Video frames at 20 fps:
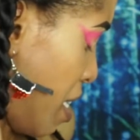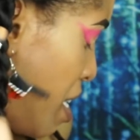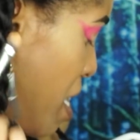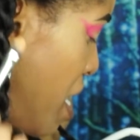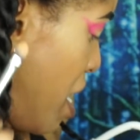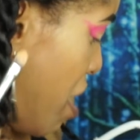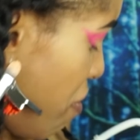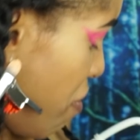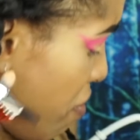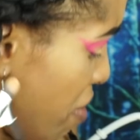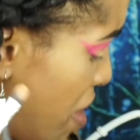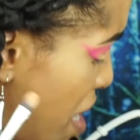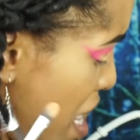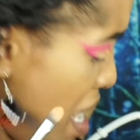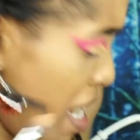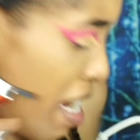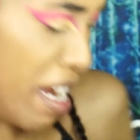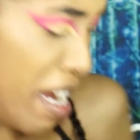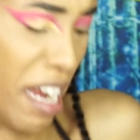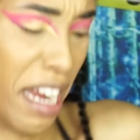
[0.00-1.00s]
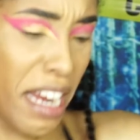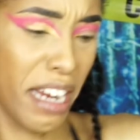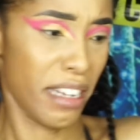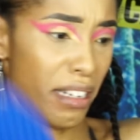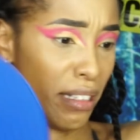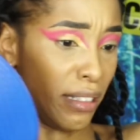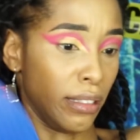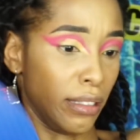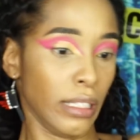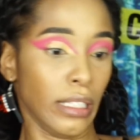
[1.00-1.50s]
in here
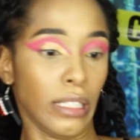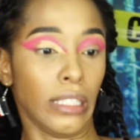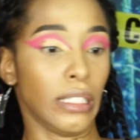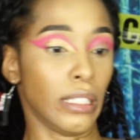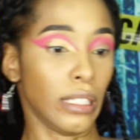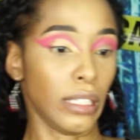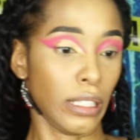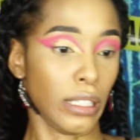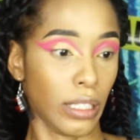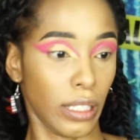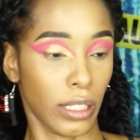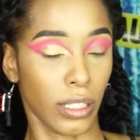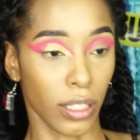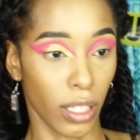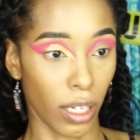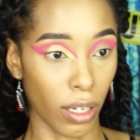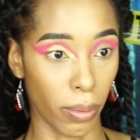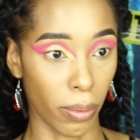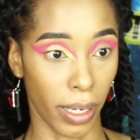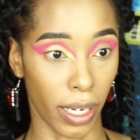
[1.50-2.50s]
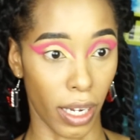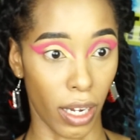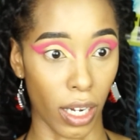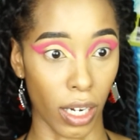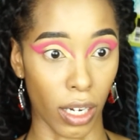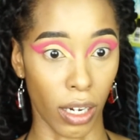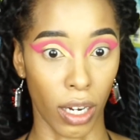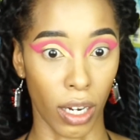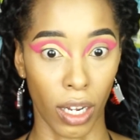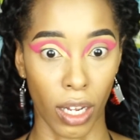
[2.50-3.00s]
flying! Oh my god.
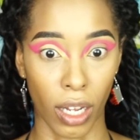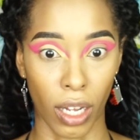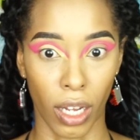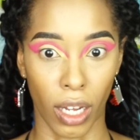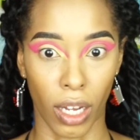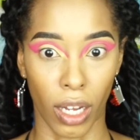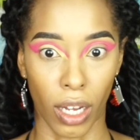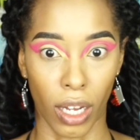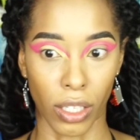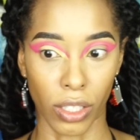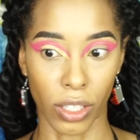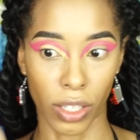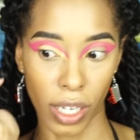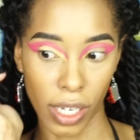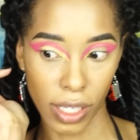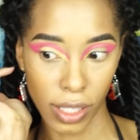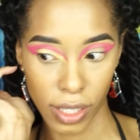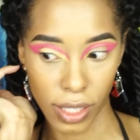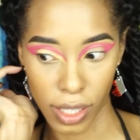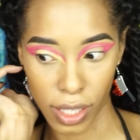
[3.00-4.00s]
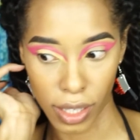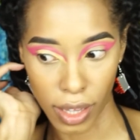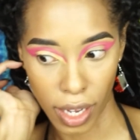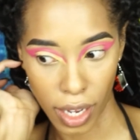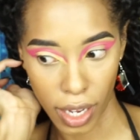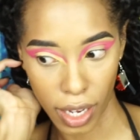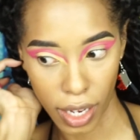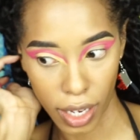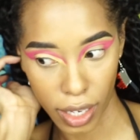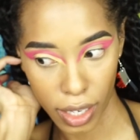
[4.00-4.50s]
Do you guys see
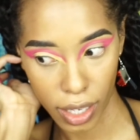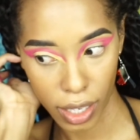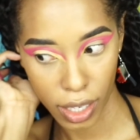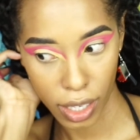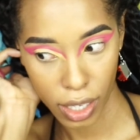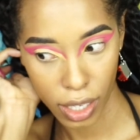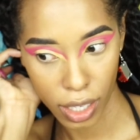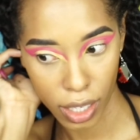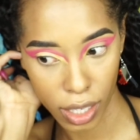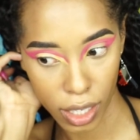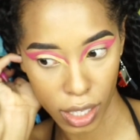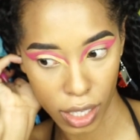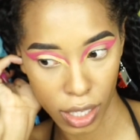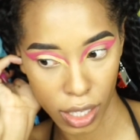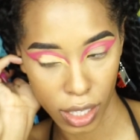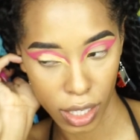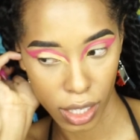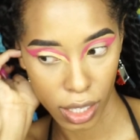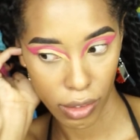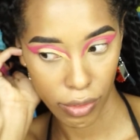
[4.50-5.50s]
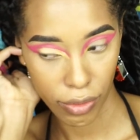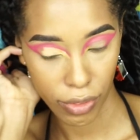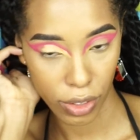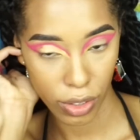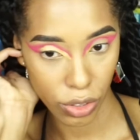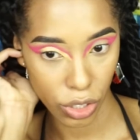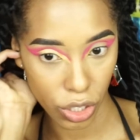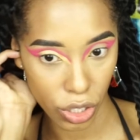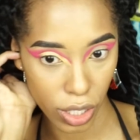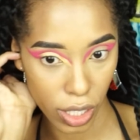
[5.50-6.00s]
that?
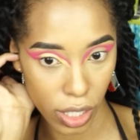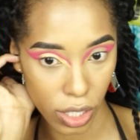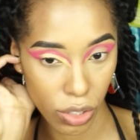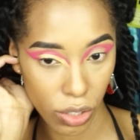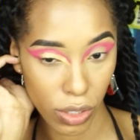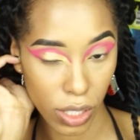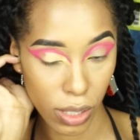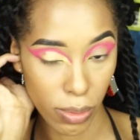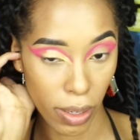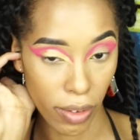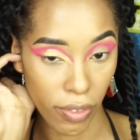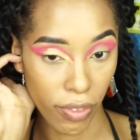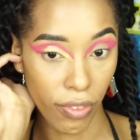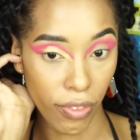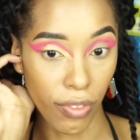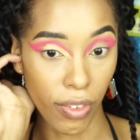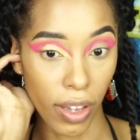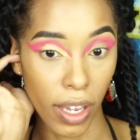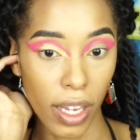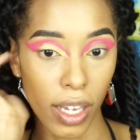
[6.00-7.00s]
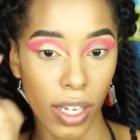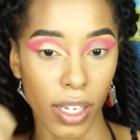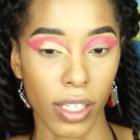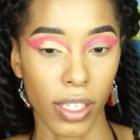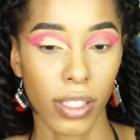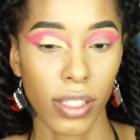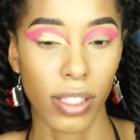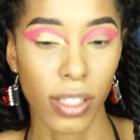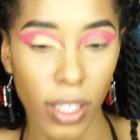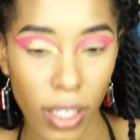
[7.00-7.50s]
flew straight towards my
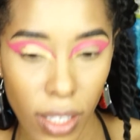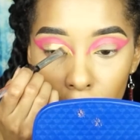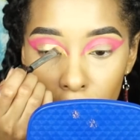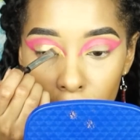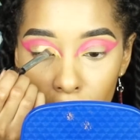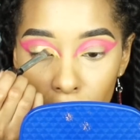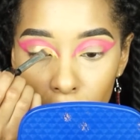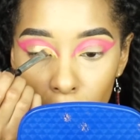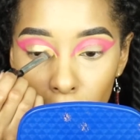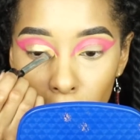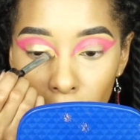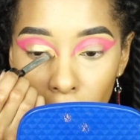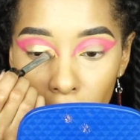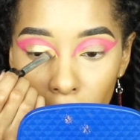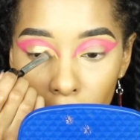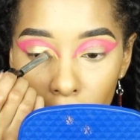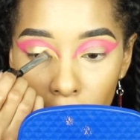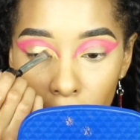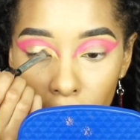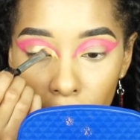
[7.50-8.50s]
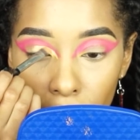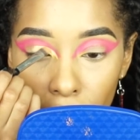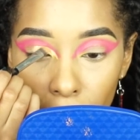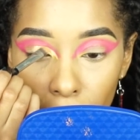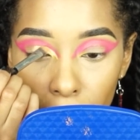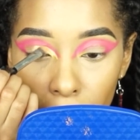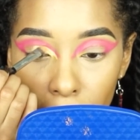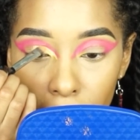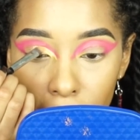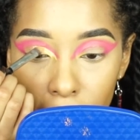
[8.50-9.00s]
face. Assuming the
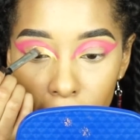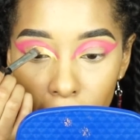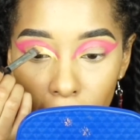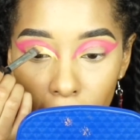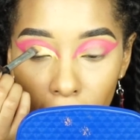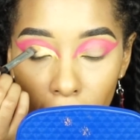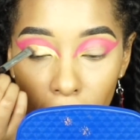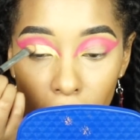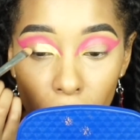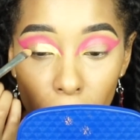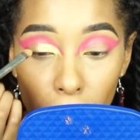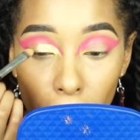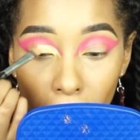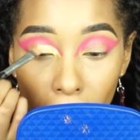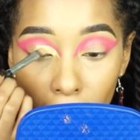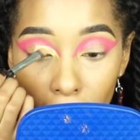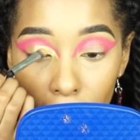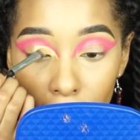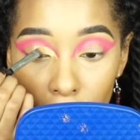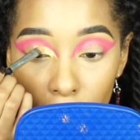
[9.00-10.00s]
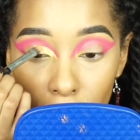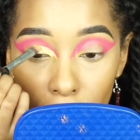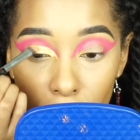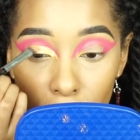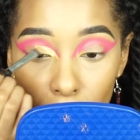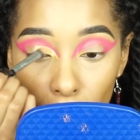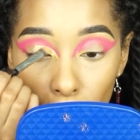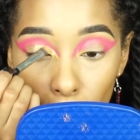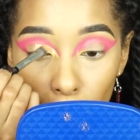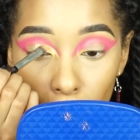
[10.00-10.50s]
forensic
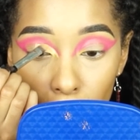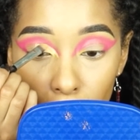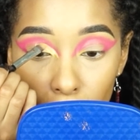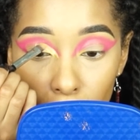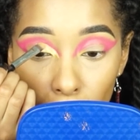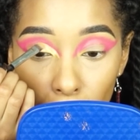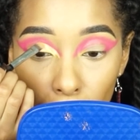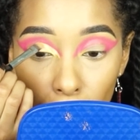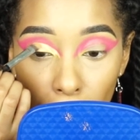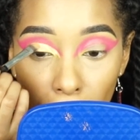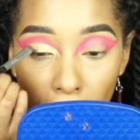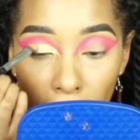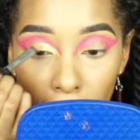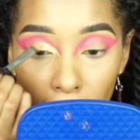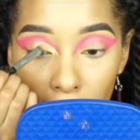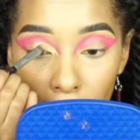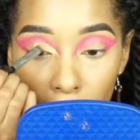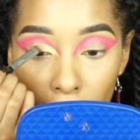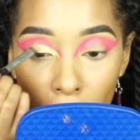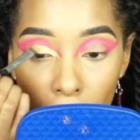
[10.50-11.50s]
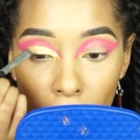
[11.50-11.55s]
entomologist was right